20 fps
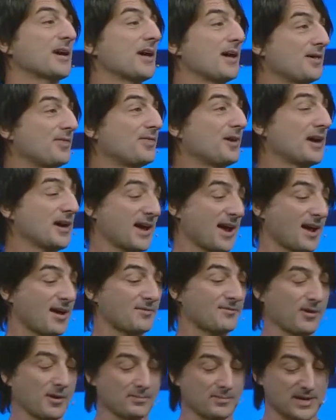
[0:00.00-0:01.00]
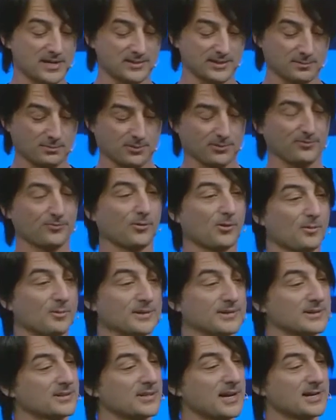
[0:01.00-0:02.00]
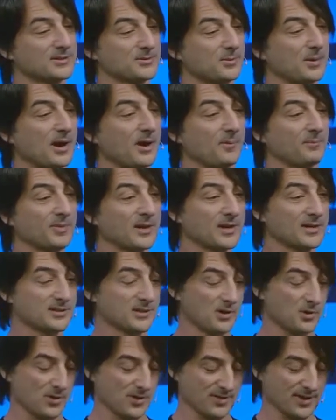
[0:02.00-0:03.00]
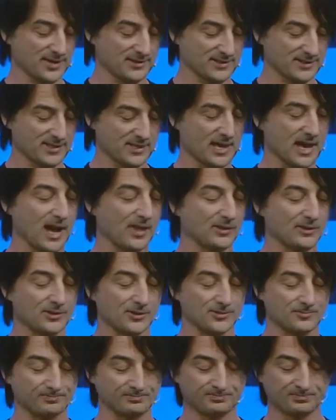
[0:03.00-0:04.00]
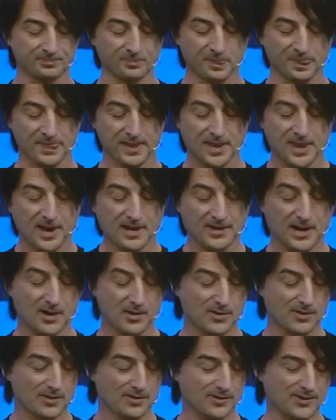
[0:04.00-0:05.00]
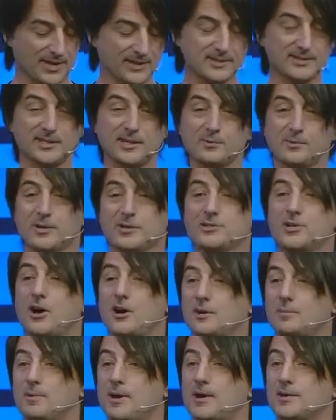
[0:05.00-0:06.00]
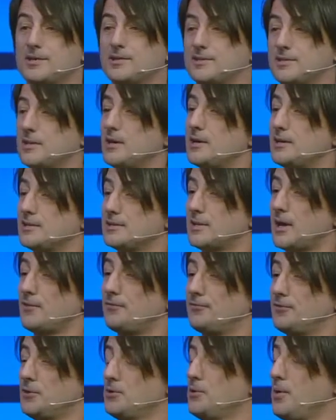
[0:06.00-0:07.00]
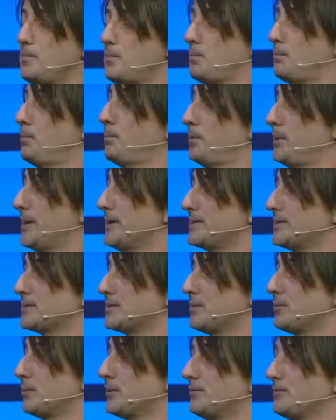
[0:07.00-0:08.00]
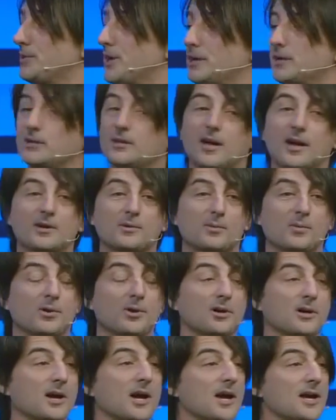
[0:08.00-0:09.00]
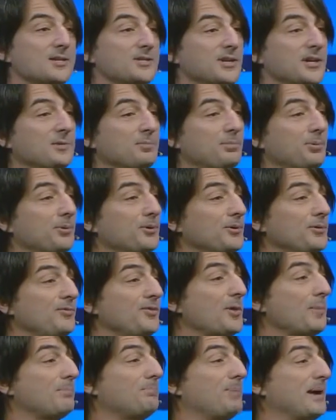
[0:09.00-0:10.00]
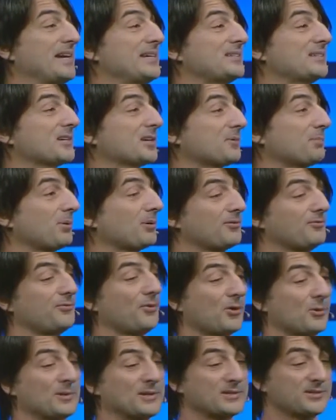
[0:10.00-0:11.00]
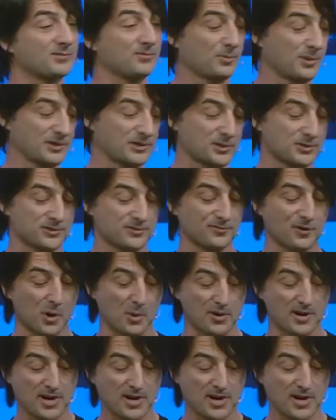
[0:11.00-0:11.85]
they have amazing performance as well. So that's the calendar. Now, the next thing I want to talk about is a few places that we've done a lot of work to improve the basic performance of Windows Phone.